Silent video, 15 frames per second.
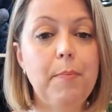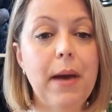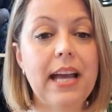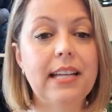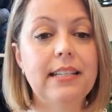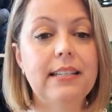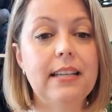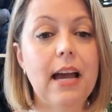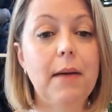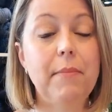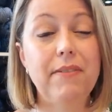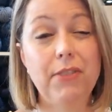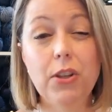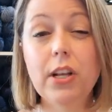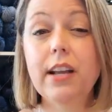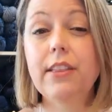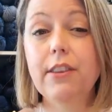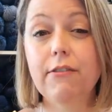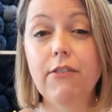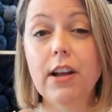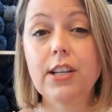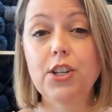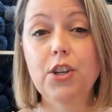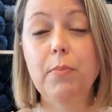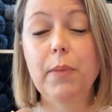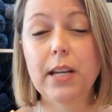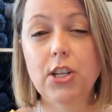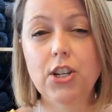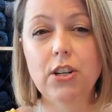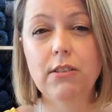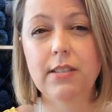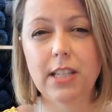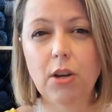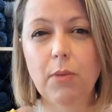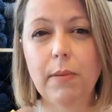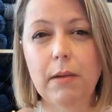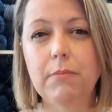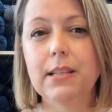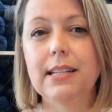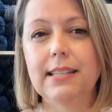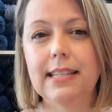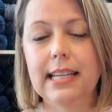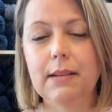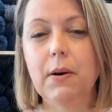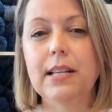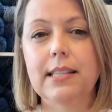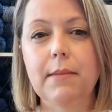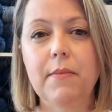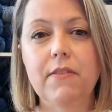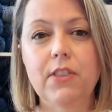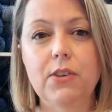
But if you look at the front two pictures, you'll be able to see what some of